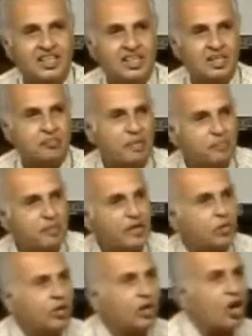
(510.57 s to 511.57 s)
People
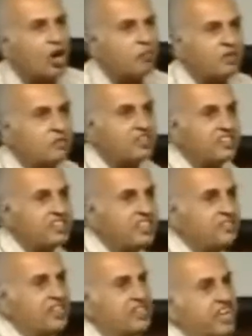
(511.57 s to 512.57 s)
who are optimistic
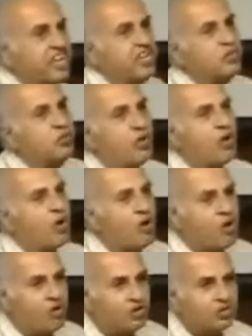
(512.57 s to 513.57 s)
will tell you
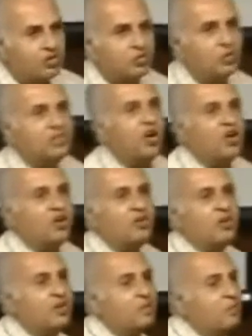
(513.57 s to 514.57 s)
all good,
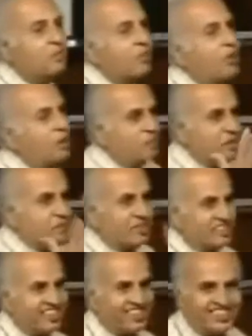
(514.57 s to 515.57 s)

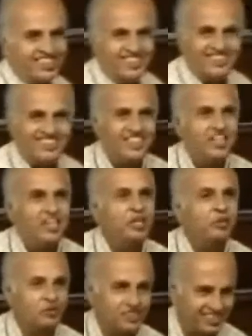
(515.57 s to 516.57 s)
optimistic
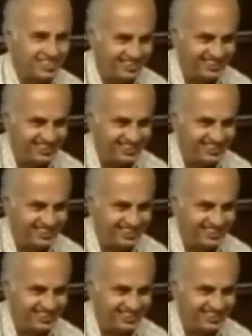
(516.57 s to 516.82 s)
news.